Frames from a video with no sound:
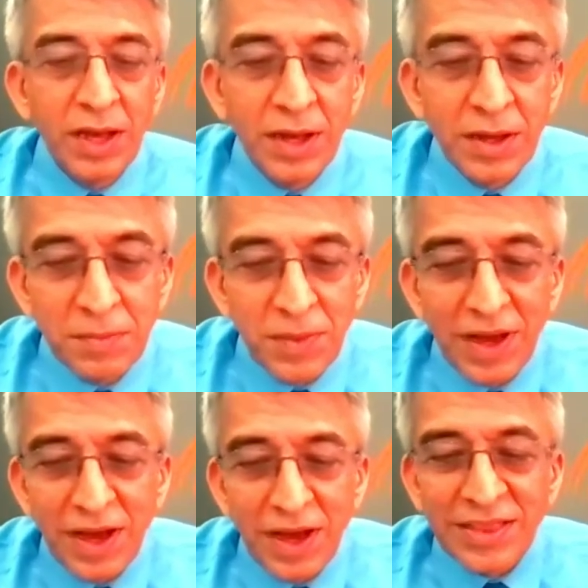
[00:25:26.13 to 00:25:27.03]

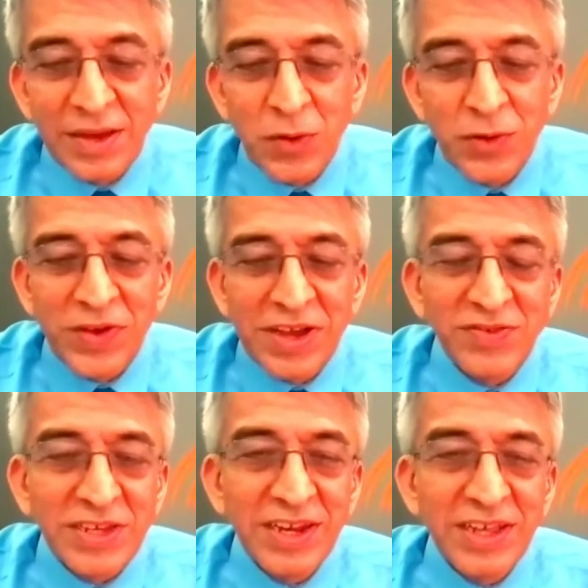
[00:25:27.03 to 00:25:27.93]
Um, I think what we
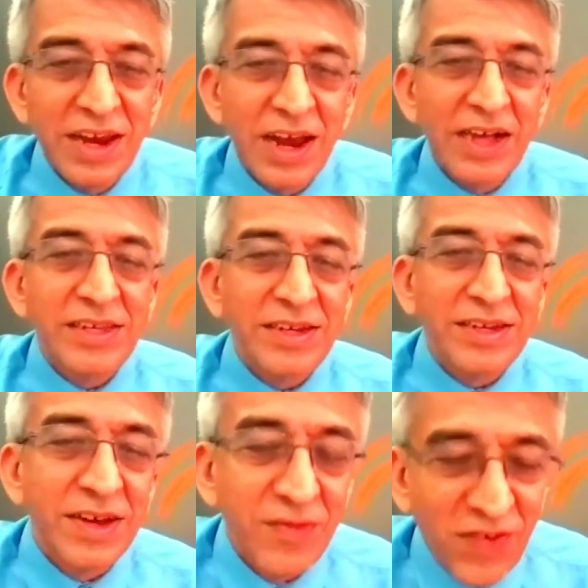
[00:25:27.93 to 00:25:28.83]
have seen in the
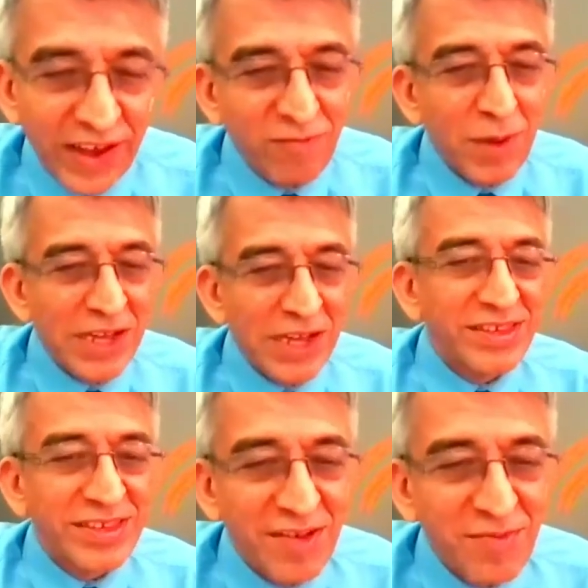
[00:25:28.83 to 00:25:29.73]
last uh, five
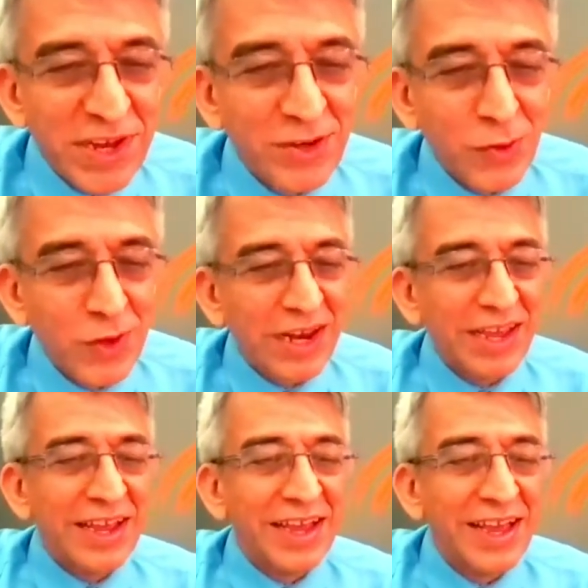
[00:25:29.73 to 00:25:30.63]
months have been
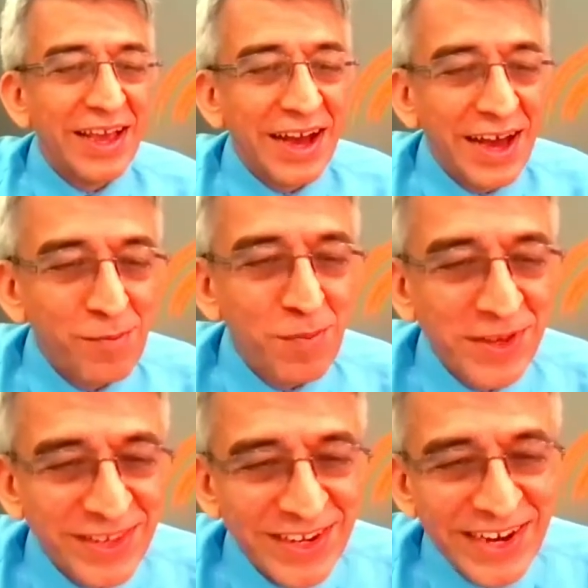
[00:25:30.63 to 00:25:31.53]
totally
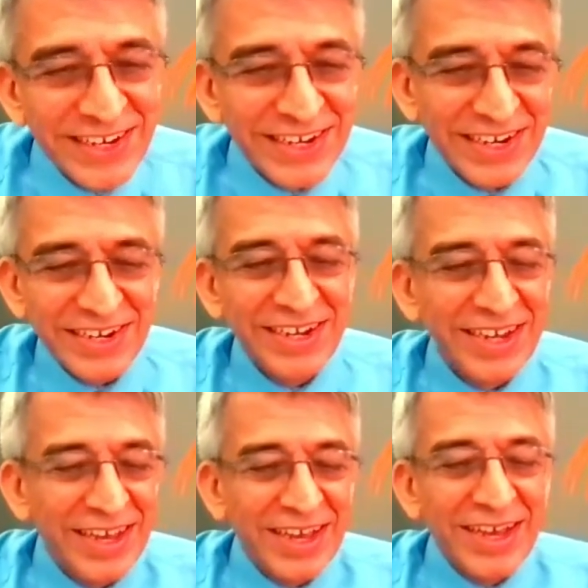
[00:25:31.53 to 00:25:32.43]
unprecedented.
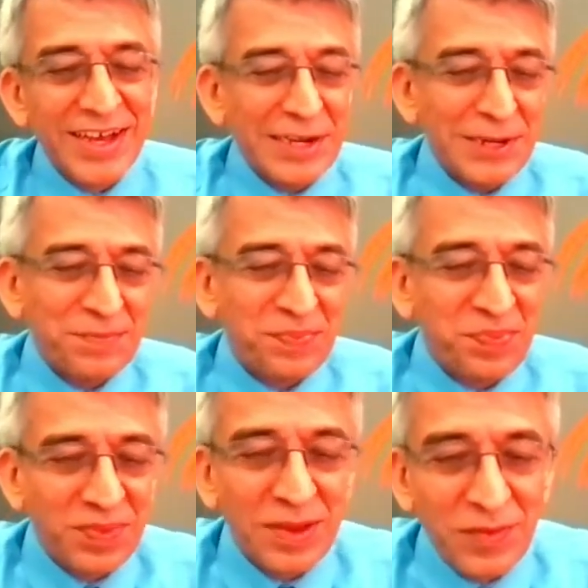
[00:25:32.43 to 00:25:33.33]

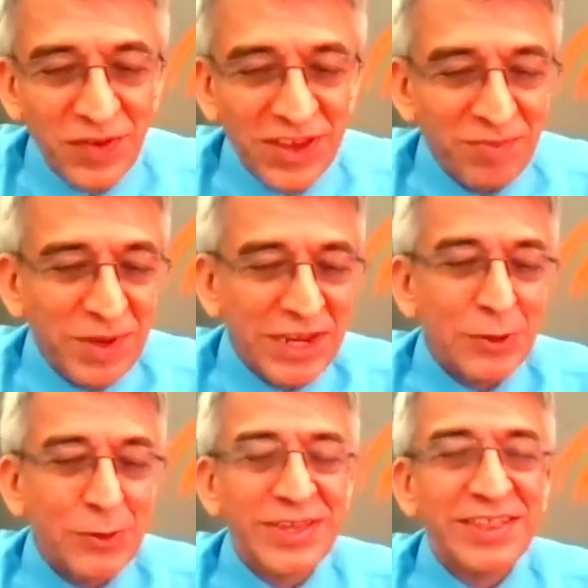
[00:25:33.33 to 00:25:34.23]
Um, we have been
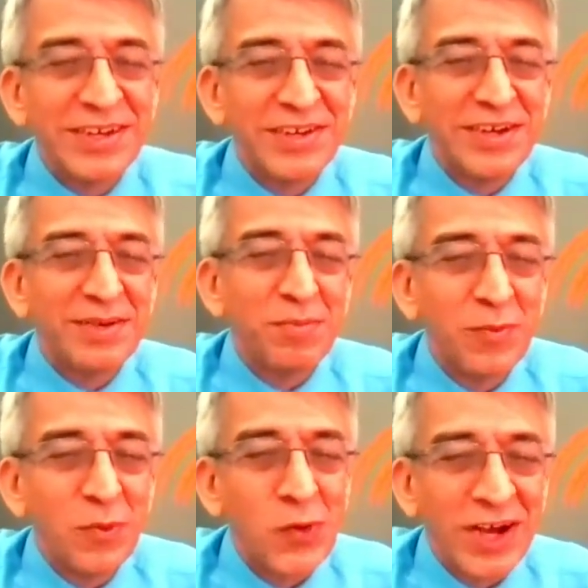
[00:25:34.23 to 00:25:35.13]
using the
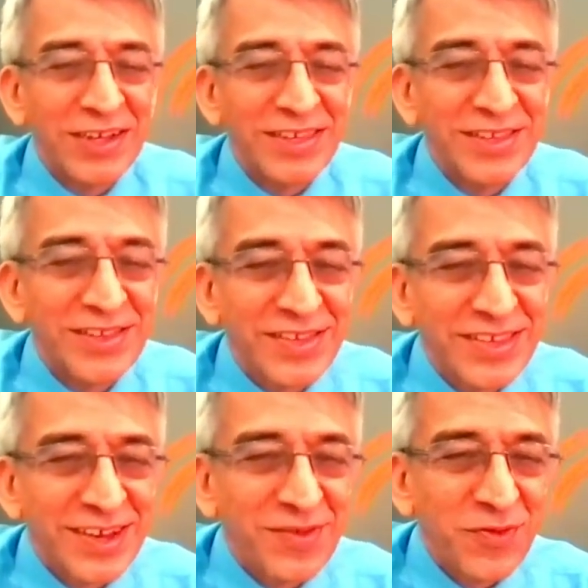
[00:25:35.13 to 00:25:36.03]
term VUCA
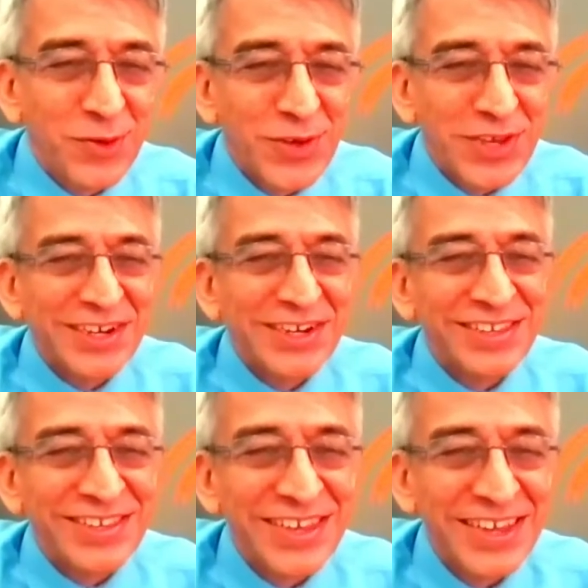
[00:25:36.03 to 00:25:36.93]
since a few
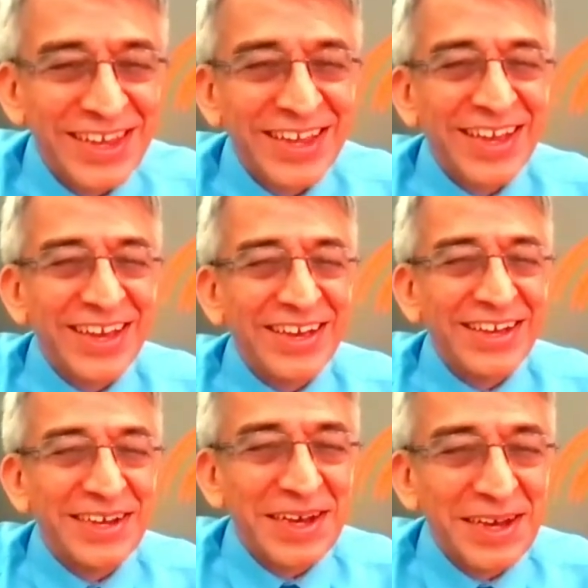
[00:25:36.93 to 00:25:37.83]
years,
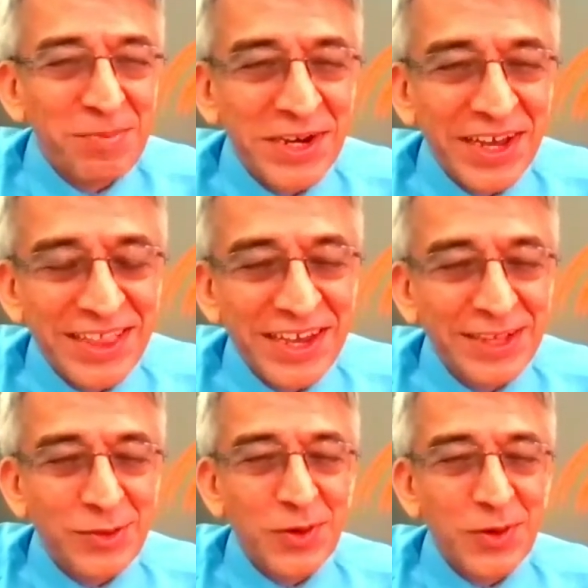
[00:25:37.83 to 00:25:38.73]
uh, but I think
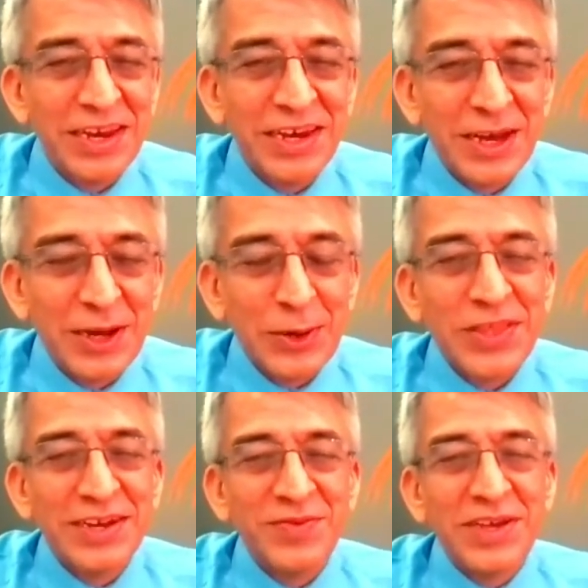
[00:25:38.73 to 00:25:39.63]
it's only now
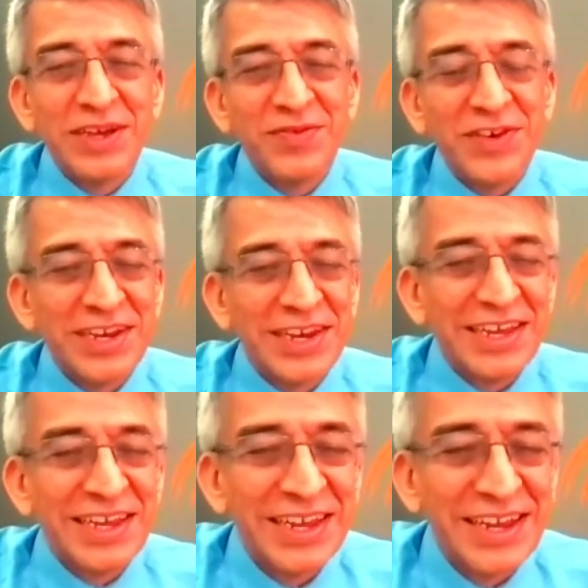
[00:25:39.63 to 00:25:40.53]
that we have
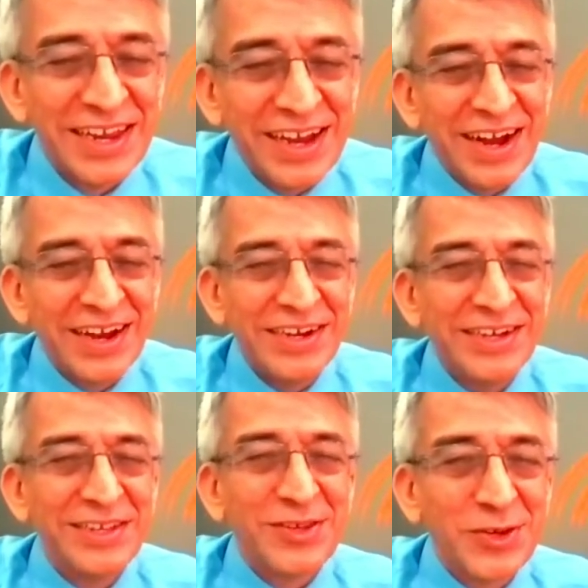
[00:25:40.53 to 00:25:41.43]
really
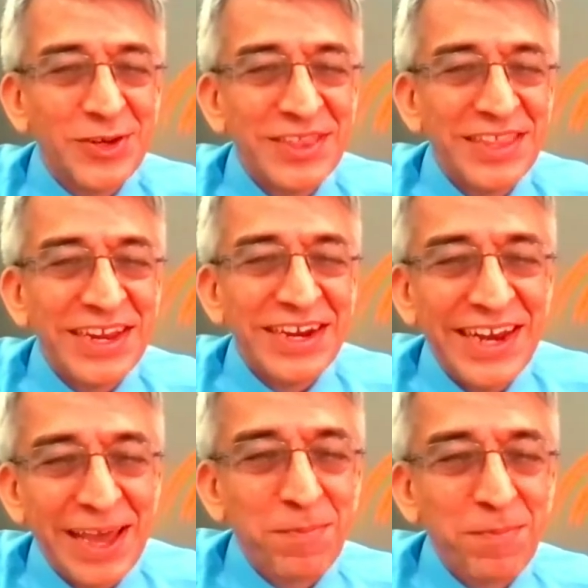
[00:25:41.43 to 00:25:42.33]
understood
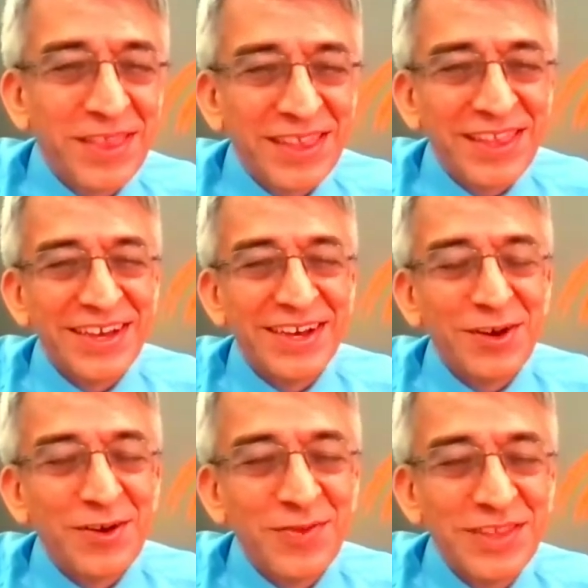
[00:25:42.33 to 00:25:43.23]
the depth
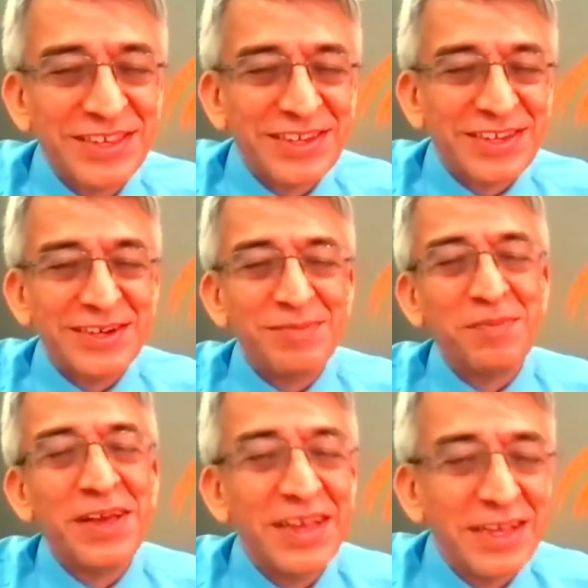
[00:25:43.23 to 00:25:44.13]
uh, of this
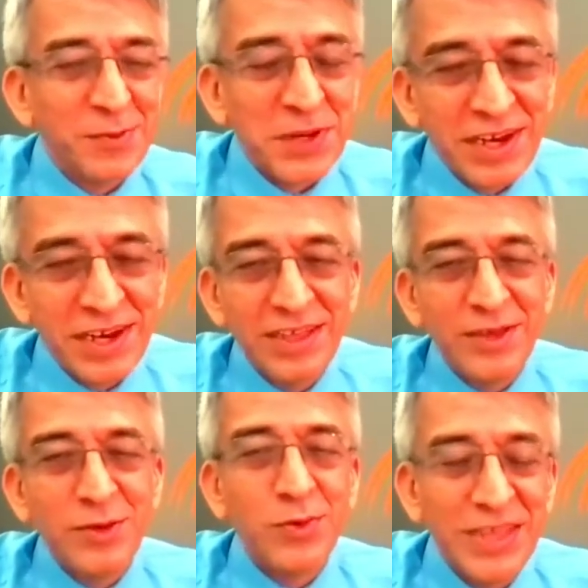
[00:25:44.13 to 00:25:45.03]
term, especially
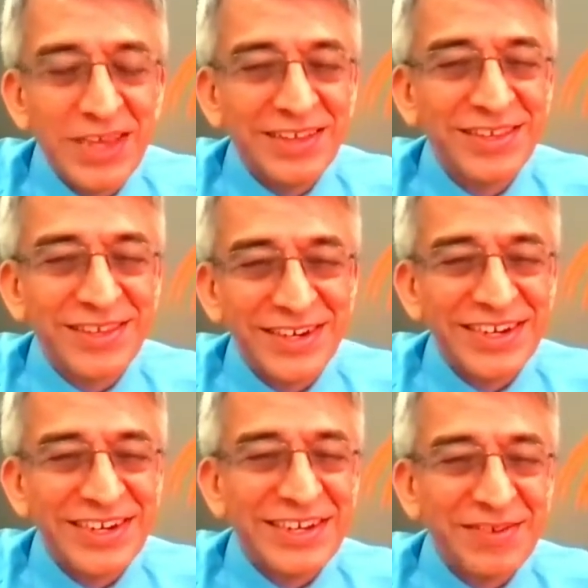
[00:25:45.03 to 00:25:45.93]
the U, the
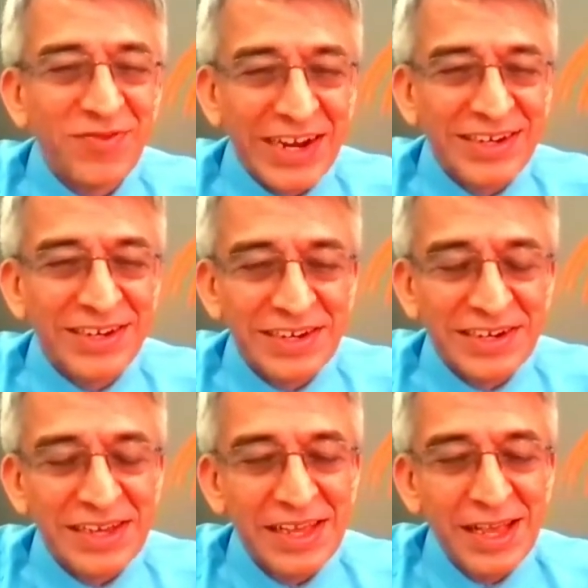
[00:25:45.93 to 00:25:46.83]
uncertainty
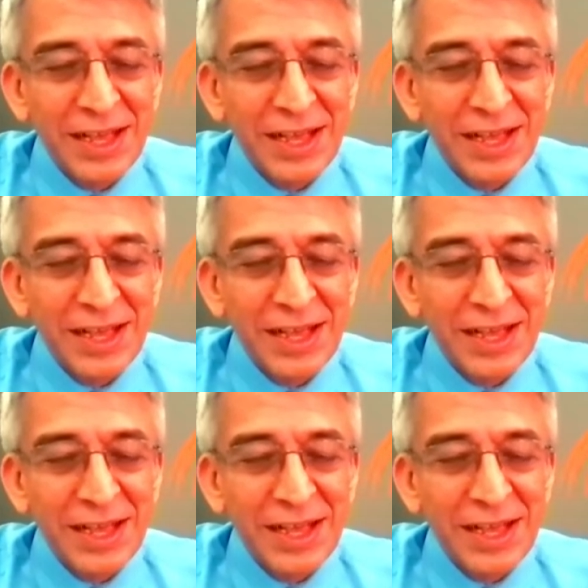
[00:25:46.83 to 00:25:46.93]
factor.